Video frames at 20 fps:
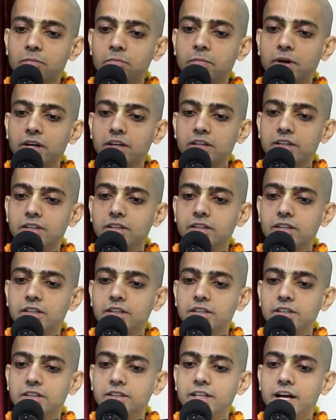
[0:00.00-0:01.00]
But
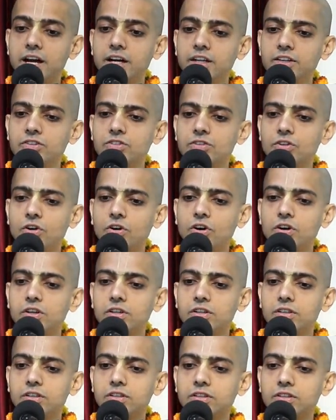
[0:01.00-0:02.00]
that is
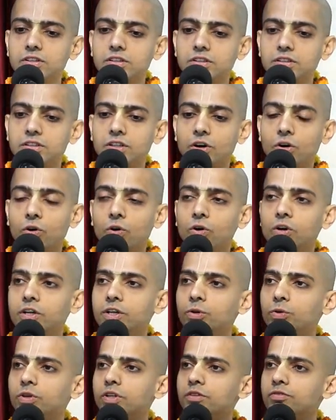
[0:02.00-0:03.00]
not the all
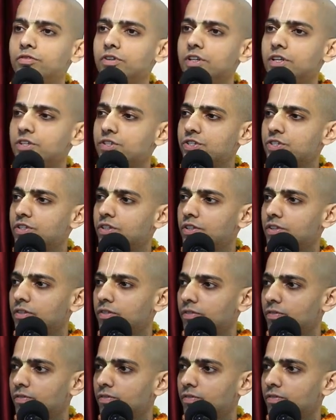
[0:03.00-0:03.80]
duty finished.